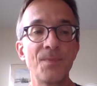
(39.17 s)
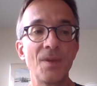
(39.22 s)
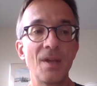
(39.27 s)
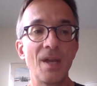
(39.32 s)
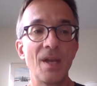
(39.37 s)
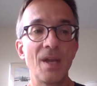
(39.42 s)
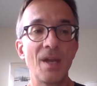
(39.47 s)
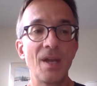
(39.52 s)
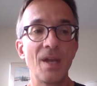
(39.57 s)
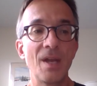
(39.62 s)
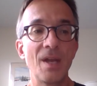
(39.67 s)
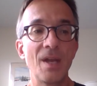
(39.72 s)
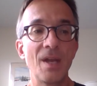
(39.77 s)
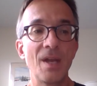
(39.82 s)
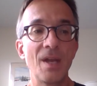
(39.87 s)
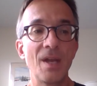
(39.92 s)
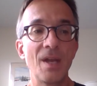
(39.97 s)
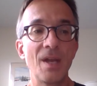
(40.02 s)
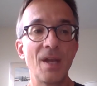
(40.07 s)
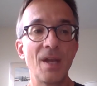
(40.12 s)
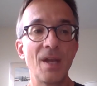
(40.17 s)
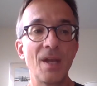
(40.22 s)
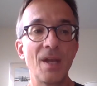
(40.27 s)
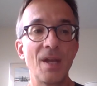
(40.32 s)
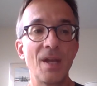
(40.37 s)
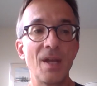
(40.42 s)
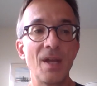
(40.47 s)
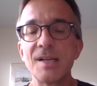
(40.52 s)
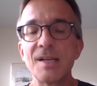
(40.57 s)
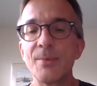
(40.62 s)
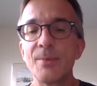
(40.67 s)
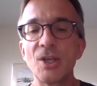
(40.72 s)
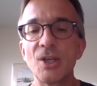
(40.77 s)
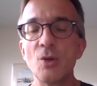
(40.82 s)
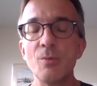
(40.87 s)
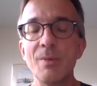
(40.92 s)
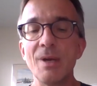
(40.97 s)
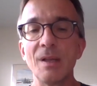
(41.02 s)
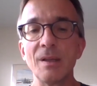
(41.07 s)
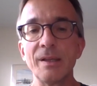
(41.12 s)
And so it's a type of epistemic
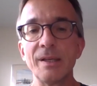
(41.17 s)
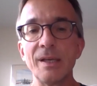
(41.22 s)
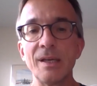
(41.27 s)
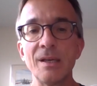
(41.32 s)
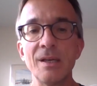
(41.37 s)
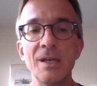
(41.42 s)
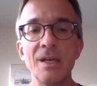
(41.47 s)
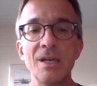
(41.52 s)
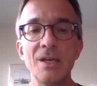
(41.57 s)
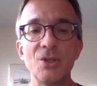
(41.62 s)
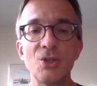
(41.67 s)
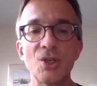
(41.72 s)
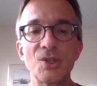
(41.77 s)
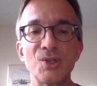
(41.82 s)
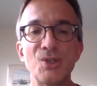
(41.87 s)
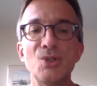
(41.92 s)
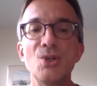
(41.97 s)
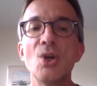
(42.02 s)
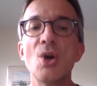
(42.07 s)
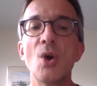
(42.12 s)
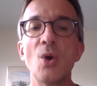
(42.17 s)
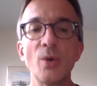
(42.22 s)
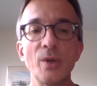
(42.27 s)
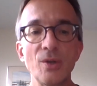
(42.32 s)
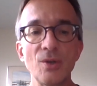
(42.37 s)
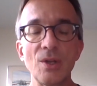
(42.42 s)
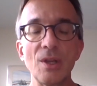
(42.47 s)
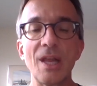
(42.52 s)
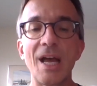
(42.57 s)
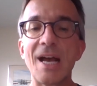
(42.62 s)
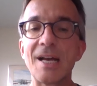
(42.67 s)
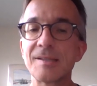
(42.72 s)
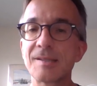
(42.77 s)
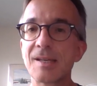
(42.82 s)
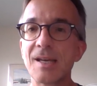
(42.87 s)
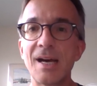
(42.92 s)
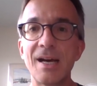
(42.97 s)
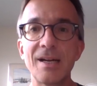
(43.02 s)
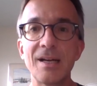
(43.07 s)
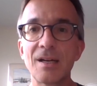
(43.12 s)
humility. Just know you're the last
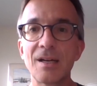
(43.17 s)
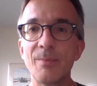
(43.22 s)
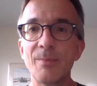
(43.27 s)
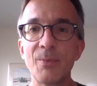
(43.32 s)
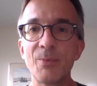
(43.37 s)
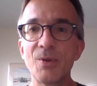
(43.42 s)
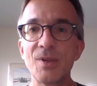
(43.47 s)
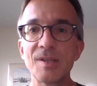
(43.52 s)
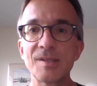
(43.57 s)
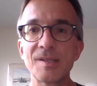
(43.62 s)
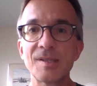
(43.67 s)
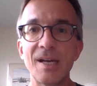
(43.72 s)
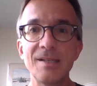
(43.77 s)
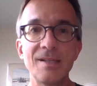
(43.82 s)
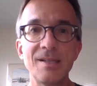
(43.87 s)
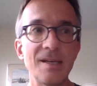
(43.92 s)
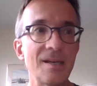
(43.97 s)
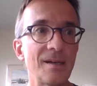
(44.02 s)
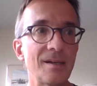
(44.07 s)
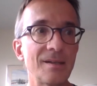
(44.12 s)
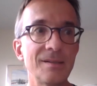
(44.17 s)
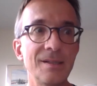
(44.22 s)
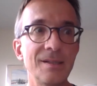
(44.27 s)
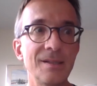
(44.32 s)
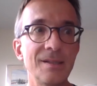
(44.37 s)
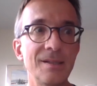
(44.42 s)
guy to come up with this idea.